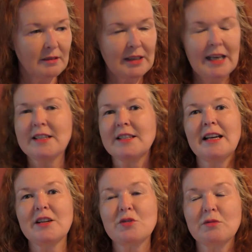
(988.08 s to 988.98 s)
that
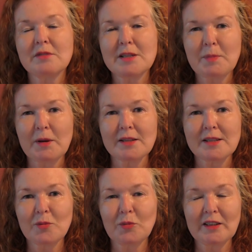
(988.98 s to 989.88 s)
natural
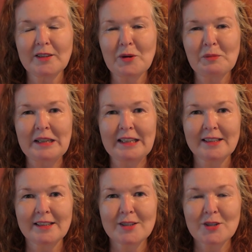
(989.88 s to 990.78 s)
response will come
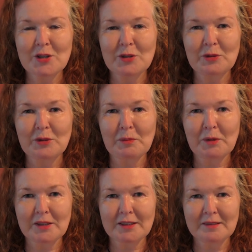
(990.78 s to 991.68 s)
in to your
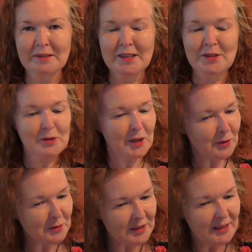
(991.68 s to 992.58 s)
body. So the
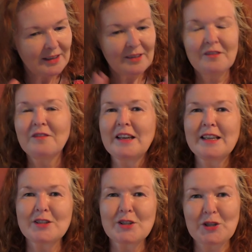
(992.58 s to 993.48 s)
old
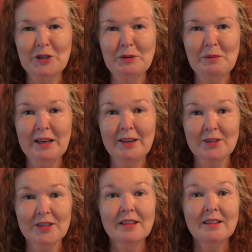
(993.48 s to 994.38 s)
fake it till you make
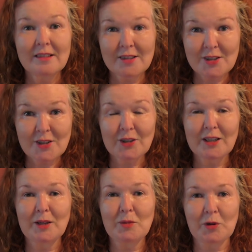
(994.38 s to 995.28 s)
it
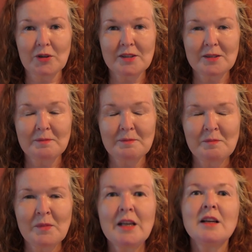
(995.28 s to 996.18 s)
certainly works.
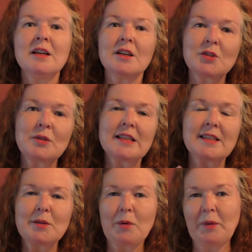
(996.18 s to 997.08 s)
So
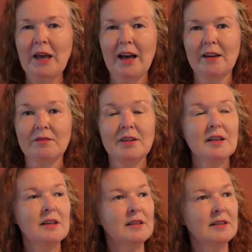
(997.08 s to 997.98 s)
let's see what we have.
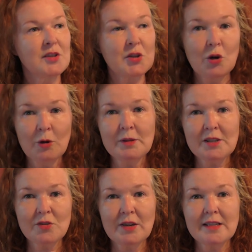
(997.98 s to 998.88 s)
There's normal
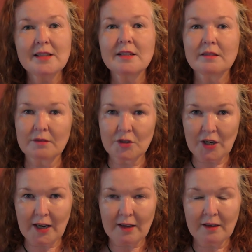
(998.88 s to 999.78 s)
stress,
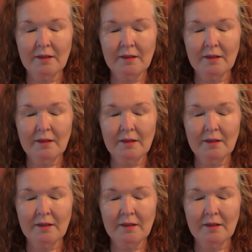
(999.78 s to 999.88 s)
check.